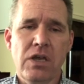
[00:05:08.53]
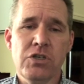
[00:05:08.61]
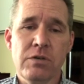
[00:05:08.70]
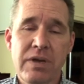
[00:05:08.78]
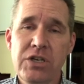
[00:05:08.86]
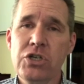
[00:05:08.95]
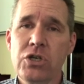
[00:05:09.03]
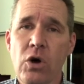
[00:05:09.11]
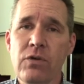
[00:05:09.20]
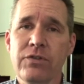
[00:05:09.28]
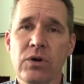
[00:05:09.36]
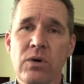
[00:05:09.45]
Dominion
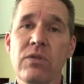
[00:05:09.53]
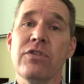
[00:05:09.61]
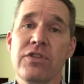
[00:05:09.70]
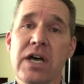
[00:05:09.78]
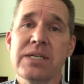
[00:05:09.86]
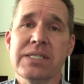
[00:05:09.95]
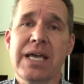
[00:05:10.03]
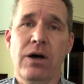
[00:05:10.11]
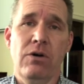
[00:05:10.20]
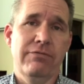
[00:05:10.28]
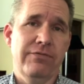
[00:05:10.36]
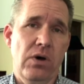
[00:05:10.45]
over the
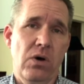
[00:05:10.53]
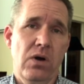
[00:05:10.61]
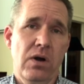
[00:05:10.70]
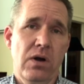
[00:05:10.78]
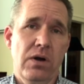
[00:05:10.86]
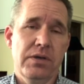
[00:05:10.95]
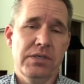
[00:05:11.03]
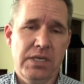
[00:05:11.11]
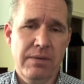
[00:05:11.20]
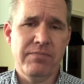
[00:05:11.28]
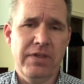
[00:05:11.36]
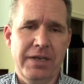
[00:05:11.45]
self or
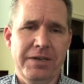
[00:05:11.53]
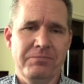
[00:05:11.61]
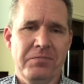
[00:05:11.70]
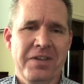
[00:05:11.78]
something.